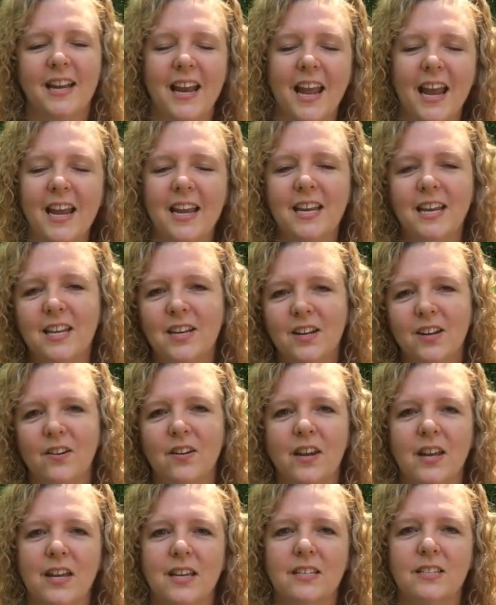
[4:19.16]
80
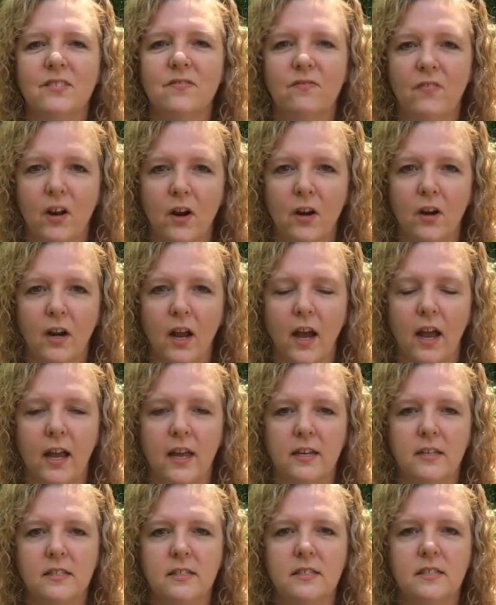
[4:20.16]
degrees Fahrenheit
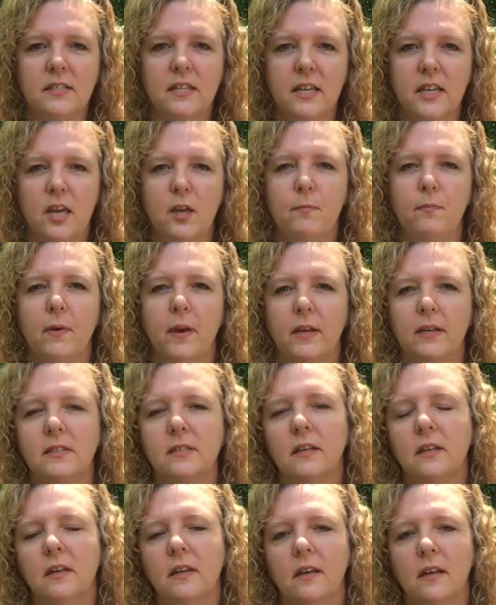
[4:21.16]
to keep it
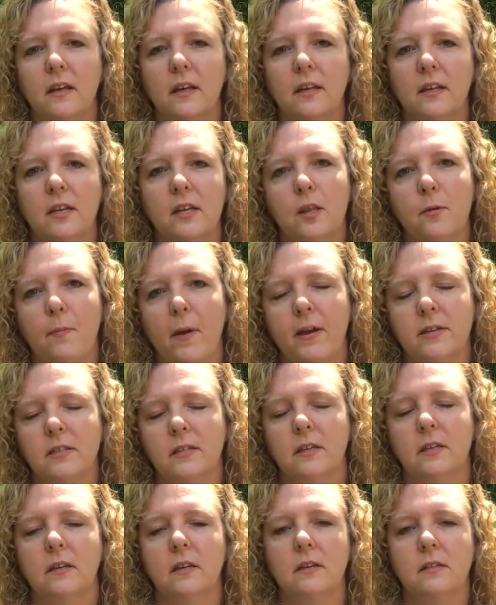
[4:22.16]
in the best
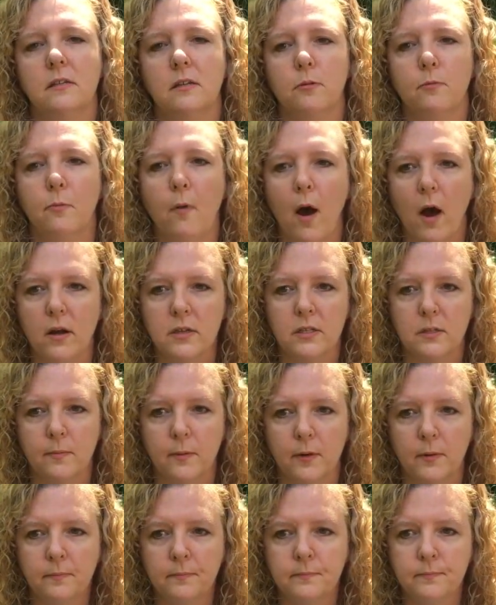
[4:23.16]
condition
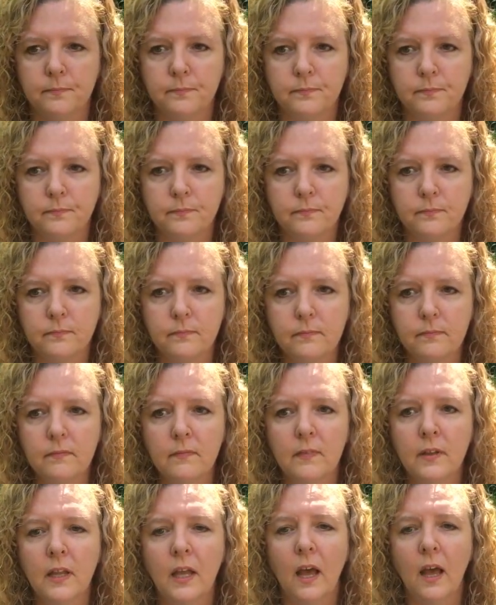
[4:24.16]
possible.
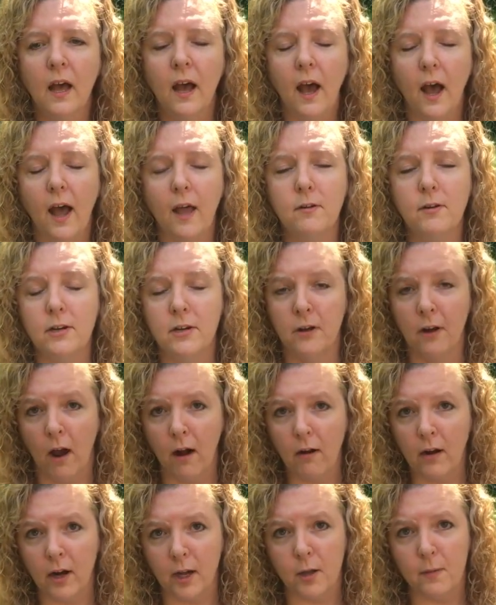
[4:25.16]
I would
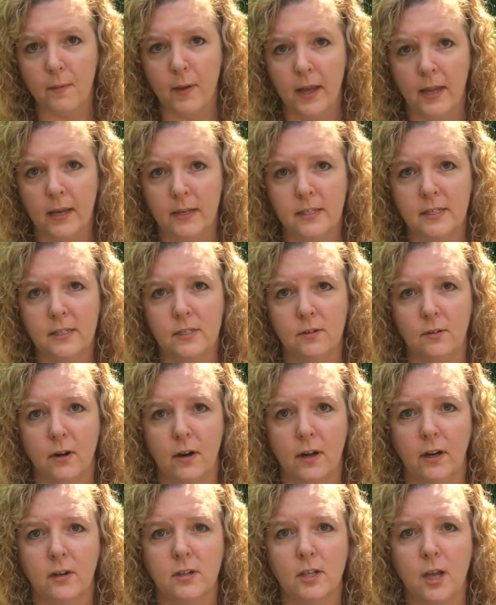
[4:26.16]
not recommend
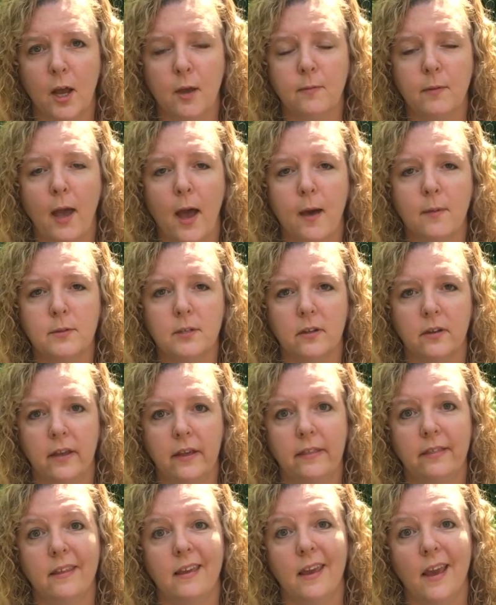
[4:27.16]
storing your time capsule
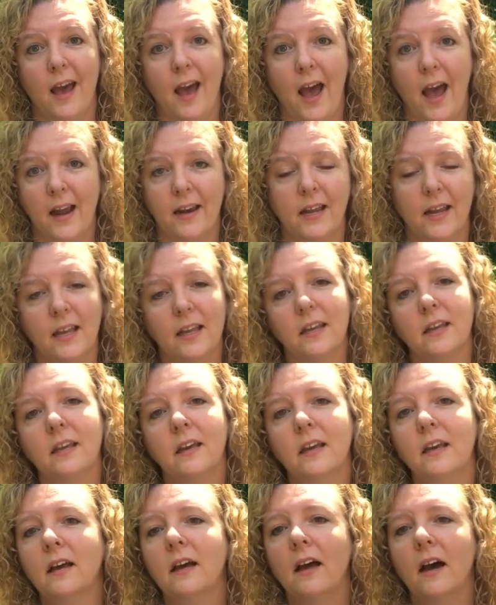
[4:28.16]
in the attic.
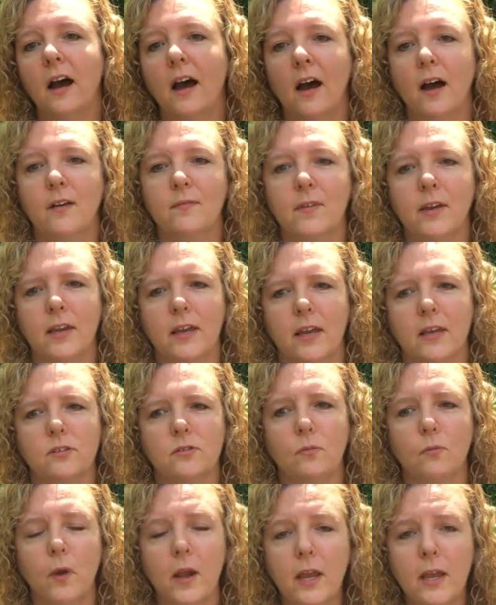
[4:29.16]
It gets
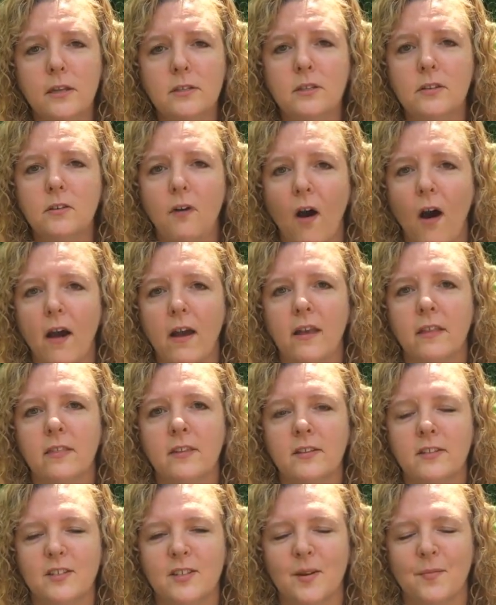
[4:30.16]
way too hot in
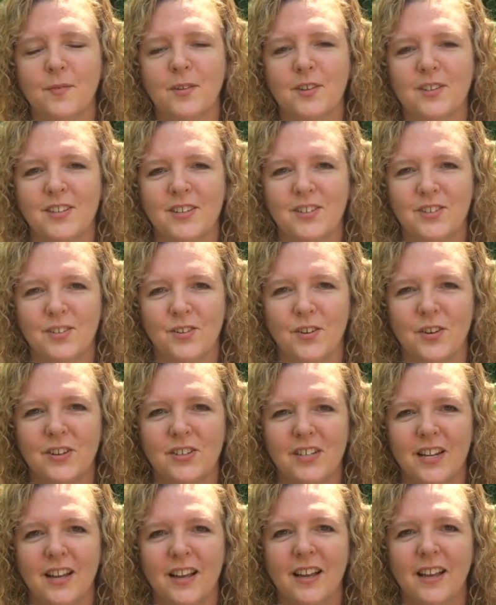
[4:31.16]
the summers in
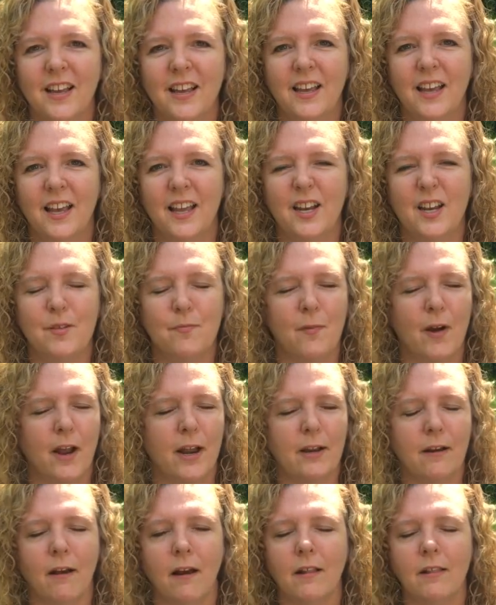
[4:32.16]
Georgia, and it might
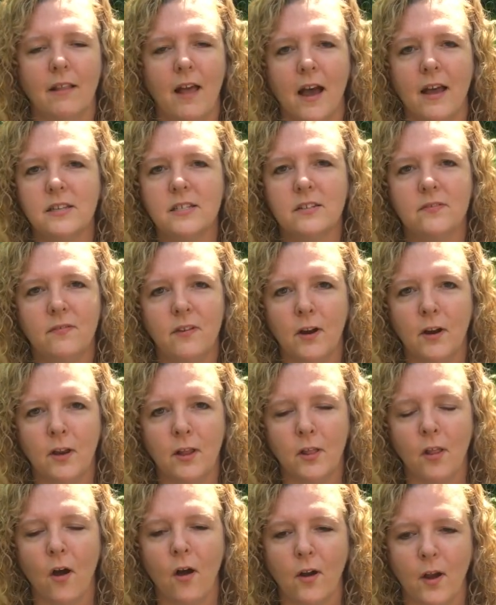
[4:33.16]
not last very
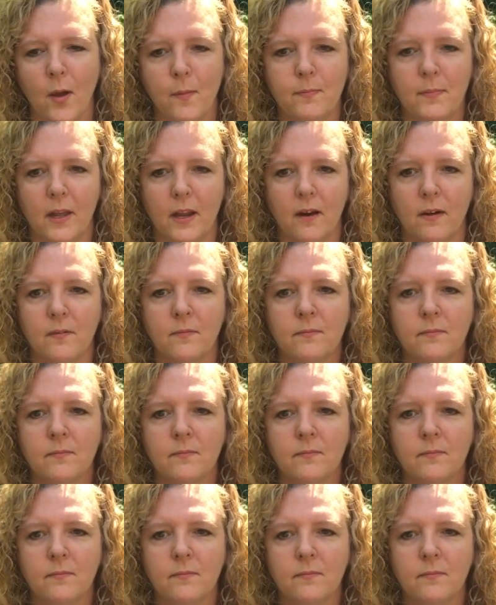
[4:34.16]
long up there.